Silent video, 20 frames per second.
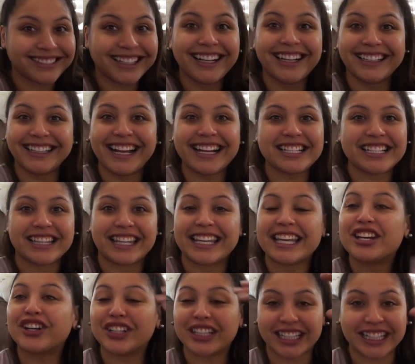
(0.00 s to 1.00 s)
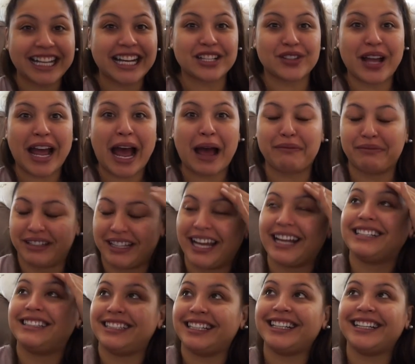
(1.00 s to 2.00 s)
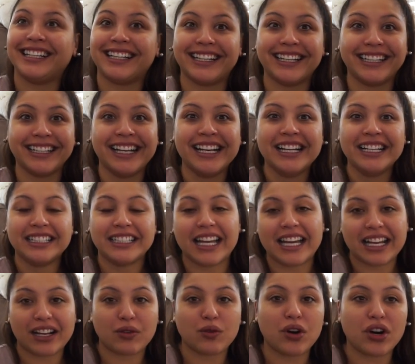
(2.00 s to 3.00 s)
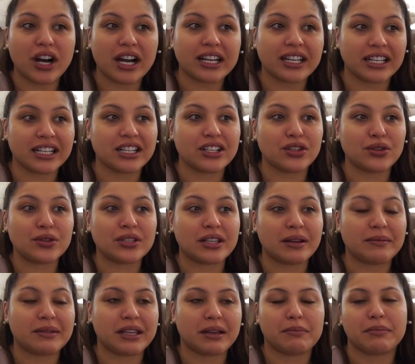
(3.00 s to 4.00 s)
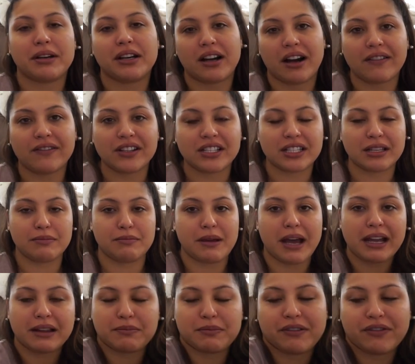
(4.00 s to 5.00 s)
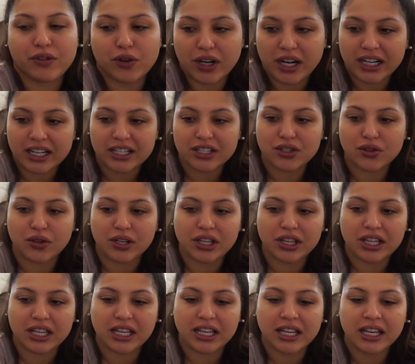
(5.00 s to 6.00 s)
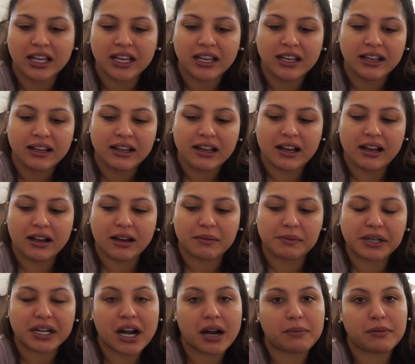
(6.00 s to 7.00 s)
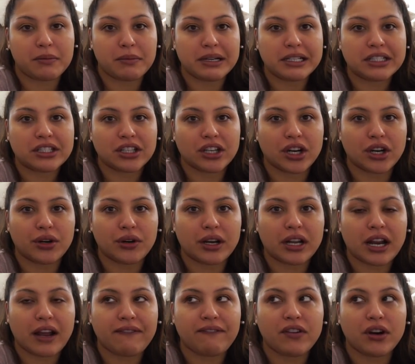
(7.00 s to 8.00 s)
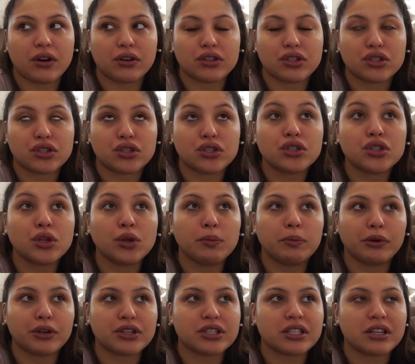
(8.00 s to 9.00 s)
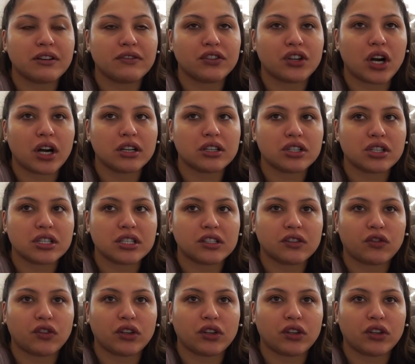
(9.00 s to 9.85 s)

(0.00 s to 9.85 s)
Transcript: that literally, that's what happened. Like, ding! Like, well, I need to do something, but obviously back before I didn't do anything um, a couple months ago, and I felt super self-conscious